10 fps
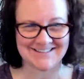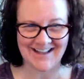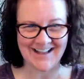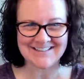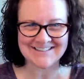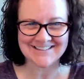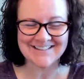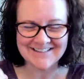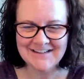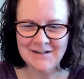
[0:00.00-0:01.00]
not.
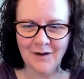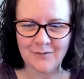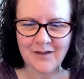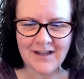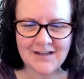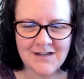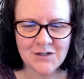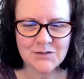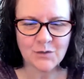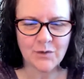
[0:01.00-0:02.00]
Okay.
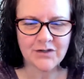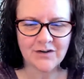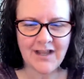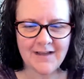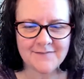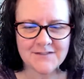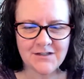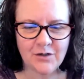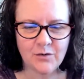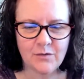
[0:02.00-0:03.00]
So what you're going to have to
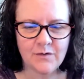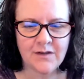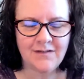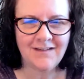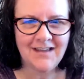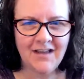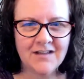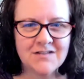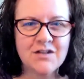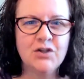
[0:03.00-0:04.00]
do
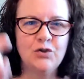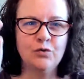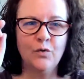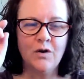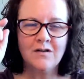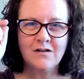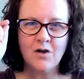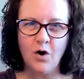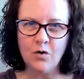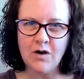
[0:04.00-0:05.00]
is you
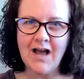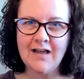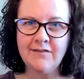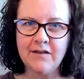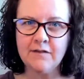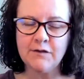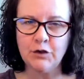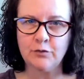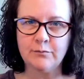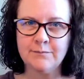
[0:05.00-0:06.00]
go live in
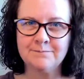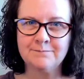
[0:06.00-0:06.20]
Zoom,